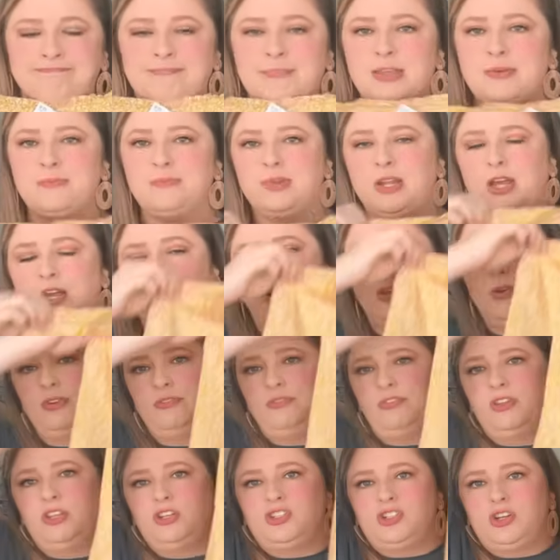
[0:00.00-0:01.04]
going
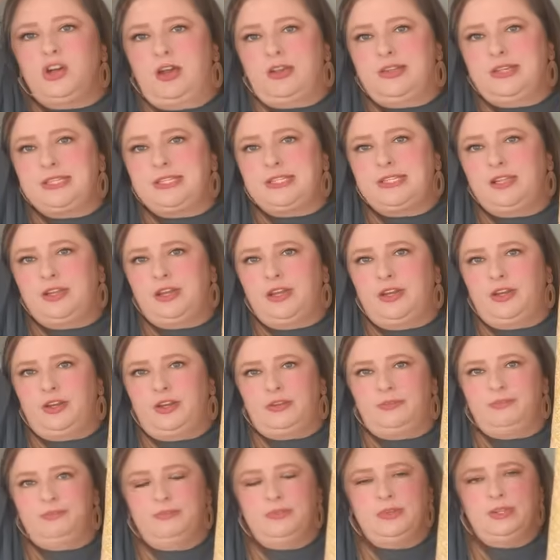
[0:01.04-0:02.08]
for the jaundice look.
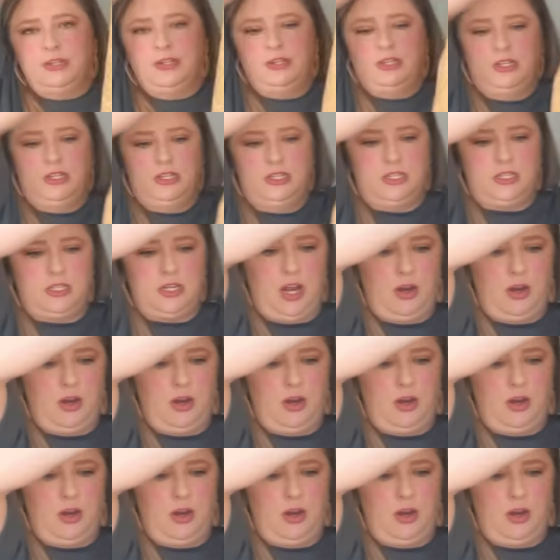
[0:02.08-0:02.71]
It's not